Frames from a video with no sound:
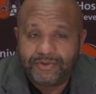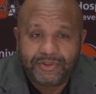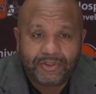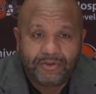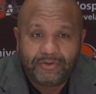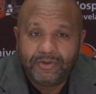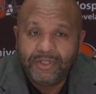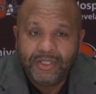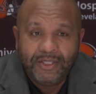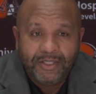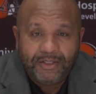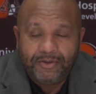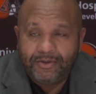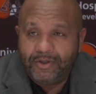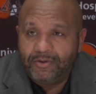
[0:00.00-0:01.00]
So,
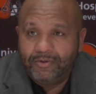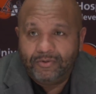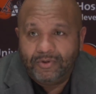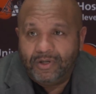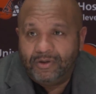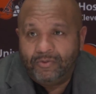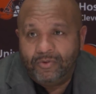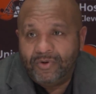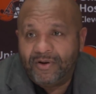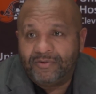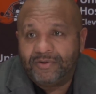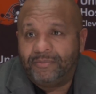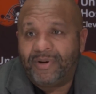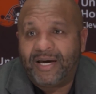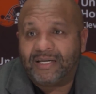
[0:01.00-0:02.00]
you know,
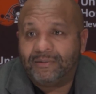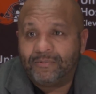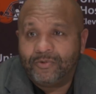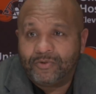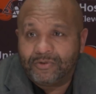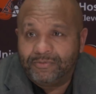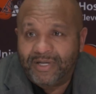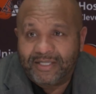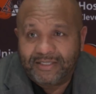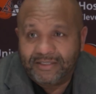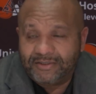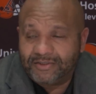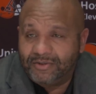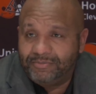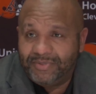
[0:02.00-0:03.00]
whoever the backup quarterback
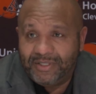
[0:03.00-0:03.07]
is going